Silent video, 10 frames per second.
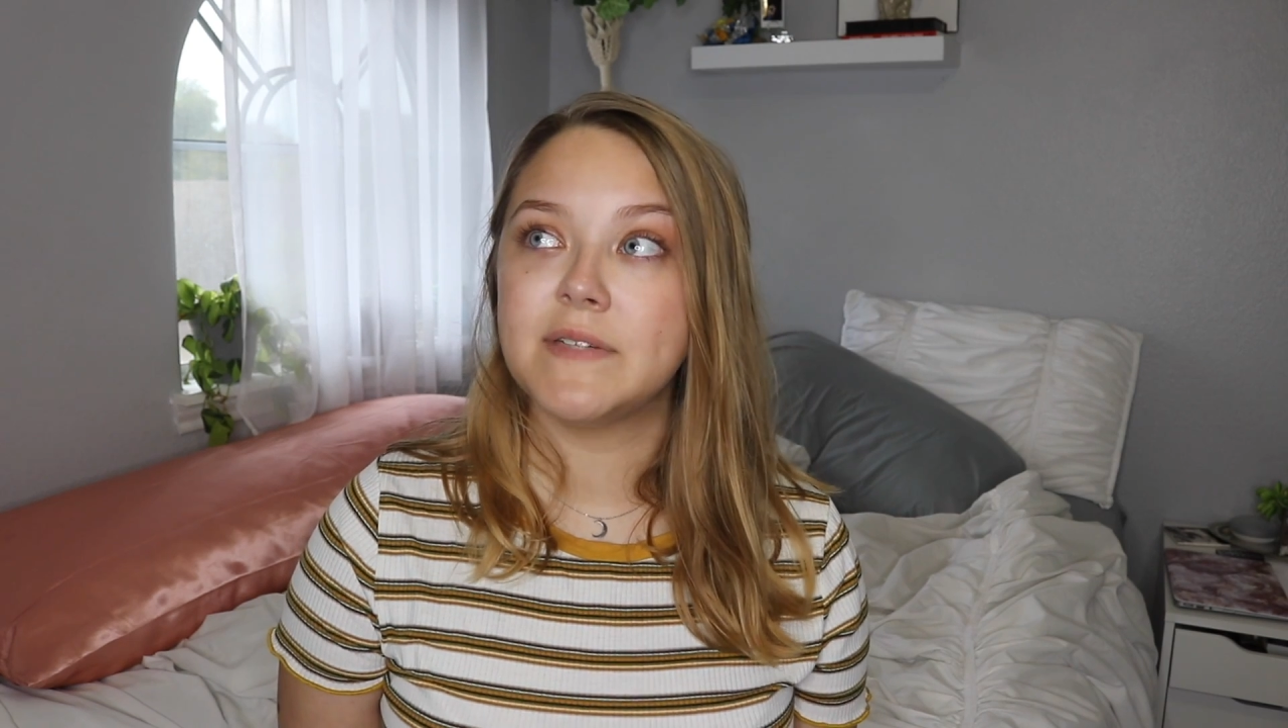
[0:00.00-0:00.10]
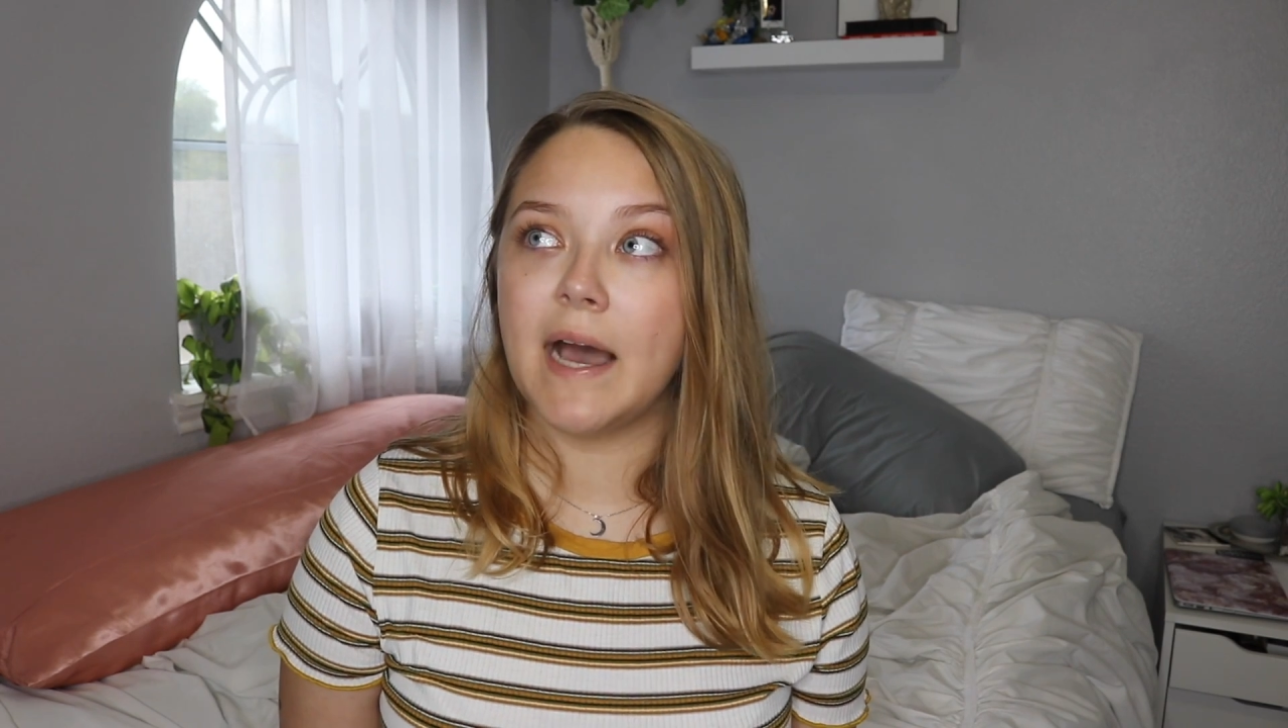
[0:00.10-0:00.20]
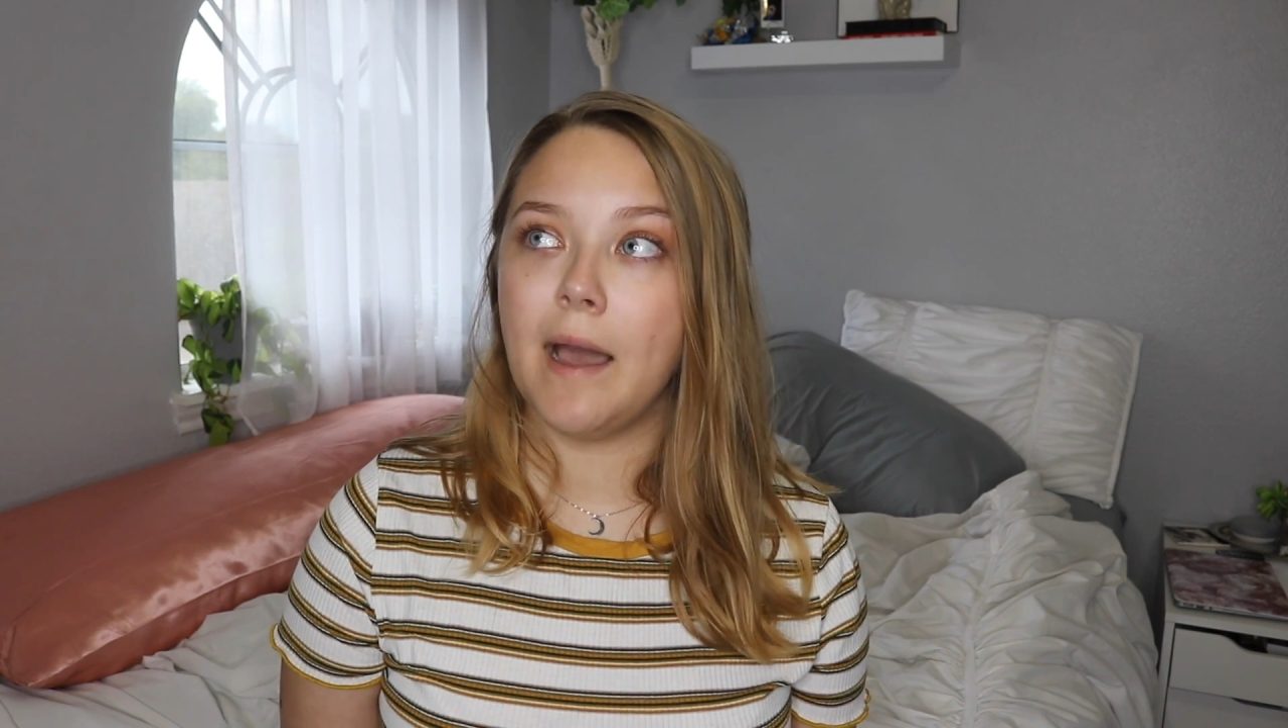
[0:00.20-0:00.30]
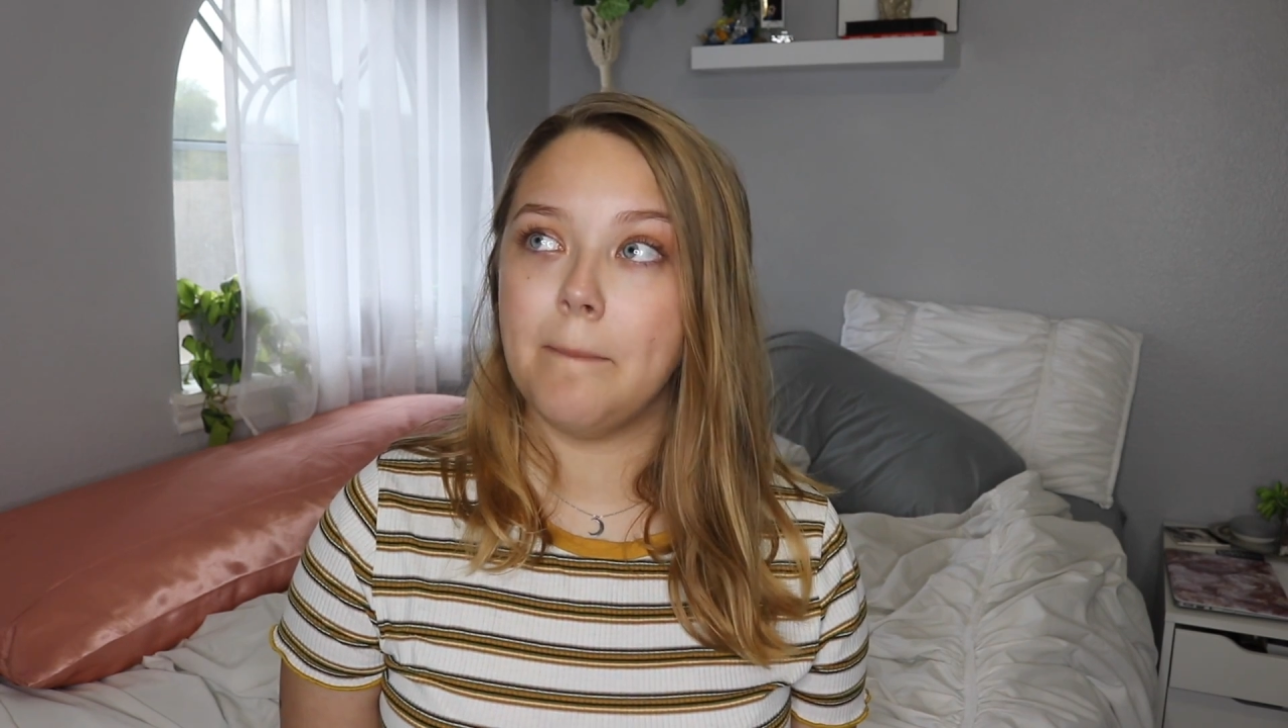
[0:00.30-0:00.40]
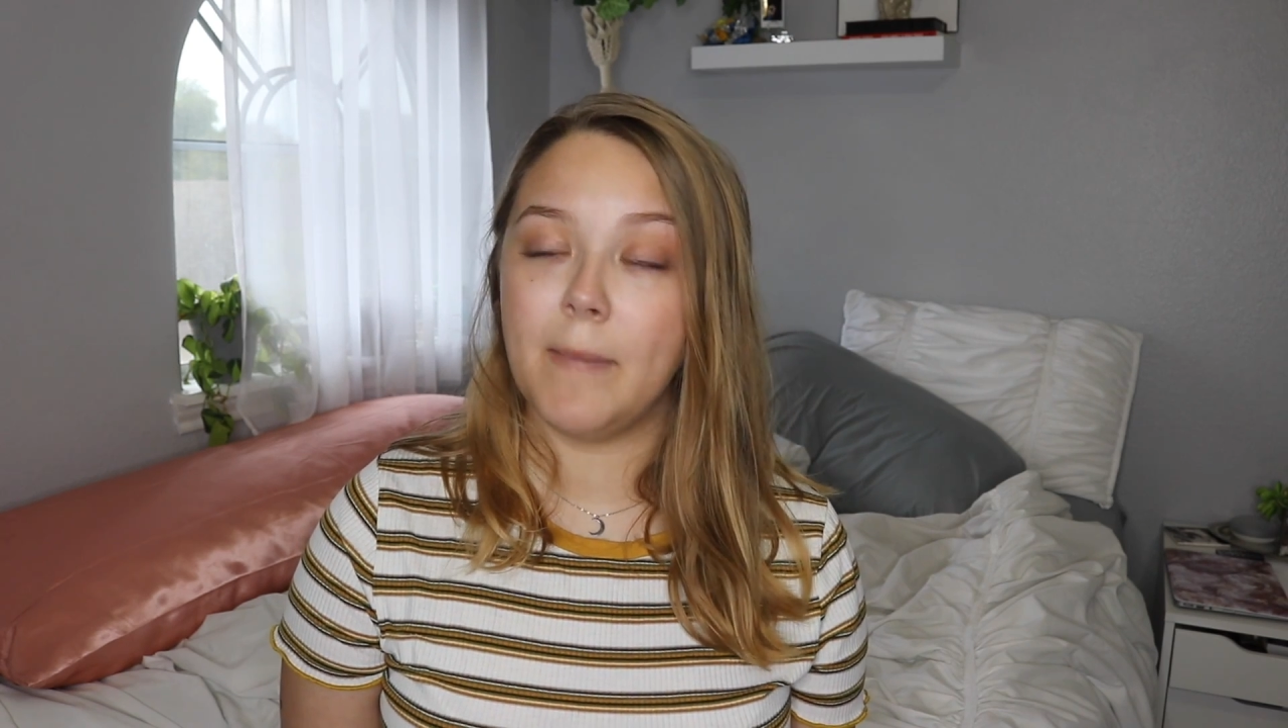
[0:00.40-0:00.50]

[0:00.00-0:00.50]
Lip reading: time